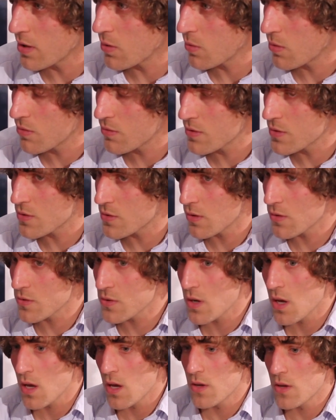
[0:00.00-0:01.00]
keyword research.
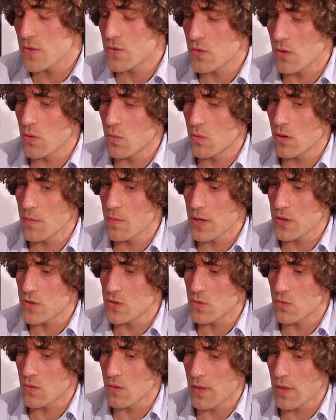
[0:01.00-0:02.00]
So you want to make
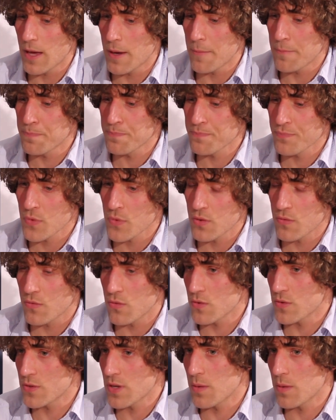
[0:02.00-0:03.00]
sure that,
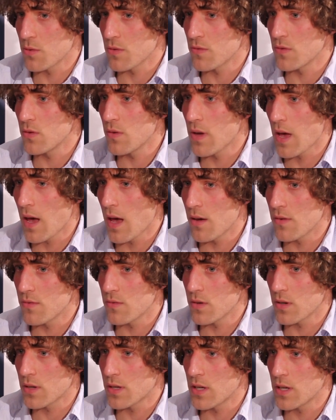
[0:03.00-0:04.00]
for example, if you
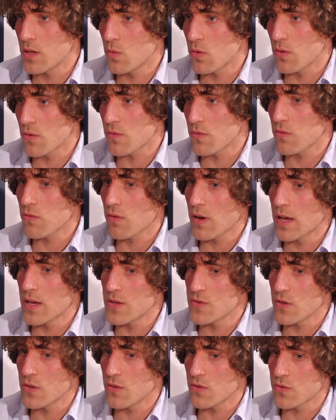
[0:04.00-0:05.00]
have a keyword
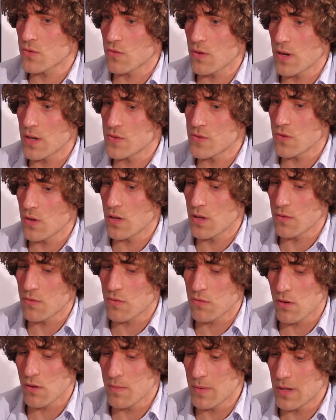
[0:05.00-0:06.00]
phrase that you're translating
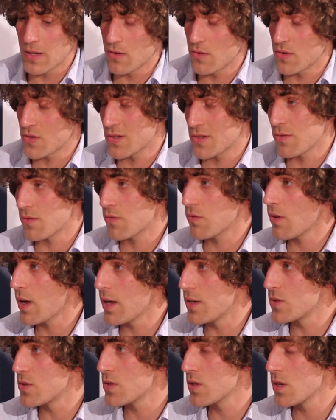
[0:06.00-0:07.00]
from English to
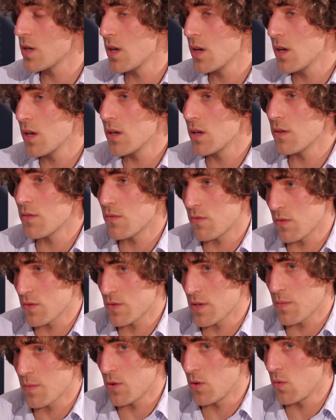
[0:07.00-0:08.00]
French, for
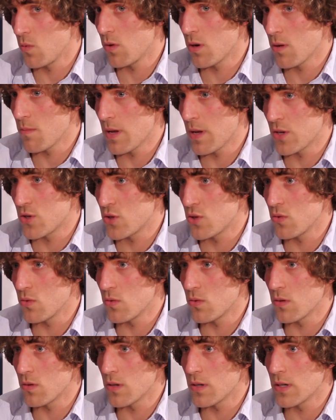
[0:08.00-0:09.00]
example, you want to make
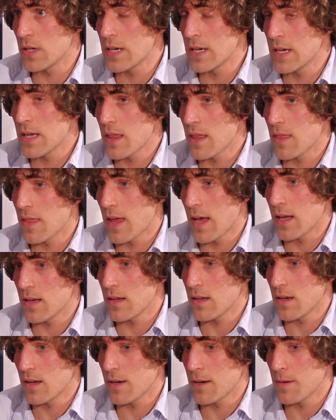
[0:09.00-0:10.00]
sure that
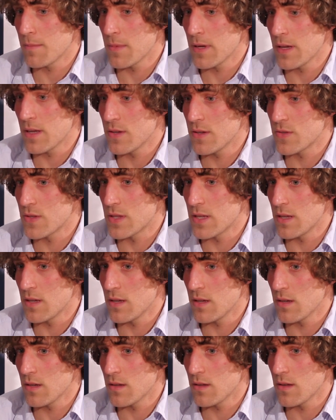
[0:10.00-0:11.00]
it is
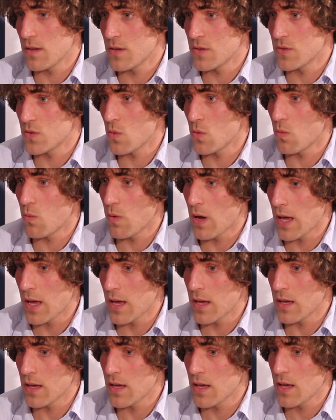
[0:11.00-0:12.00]
the
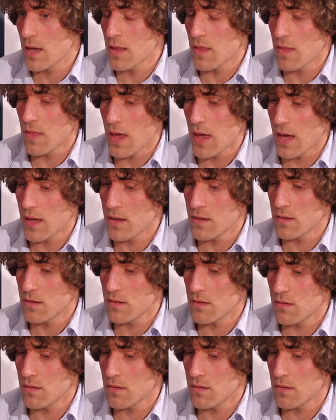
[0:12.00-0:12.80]
way that